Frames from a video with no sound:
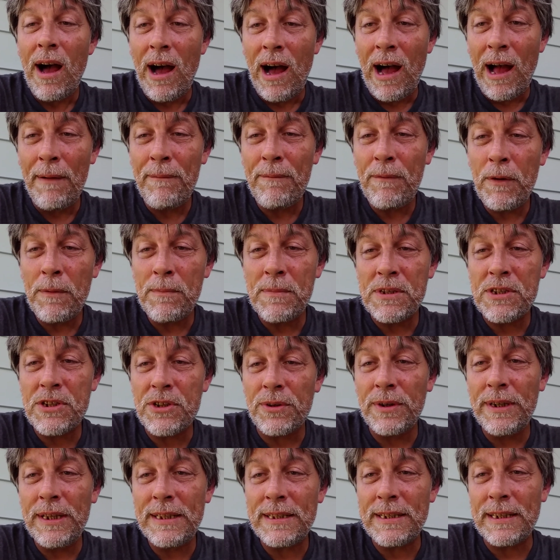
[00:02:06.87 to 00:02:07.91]
I'm from the
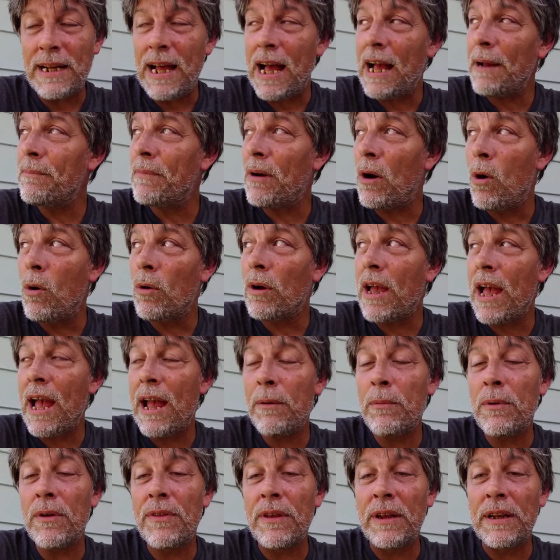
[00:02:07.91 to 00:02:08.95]
streets and I'm okay
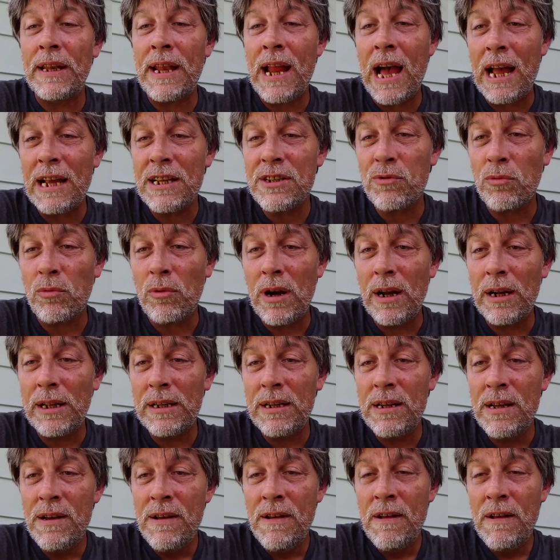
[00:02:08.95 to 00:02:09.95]
with a nice running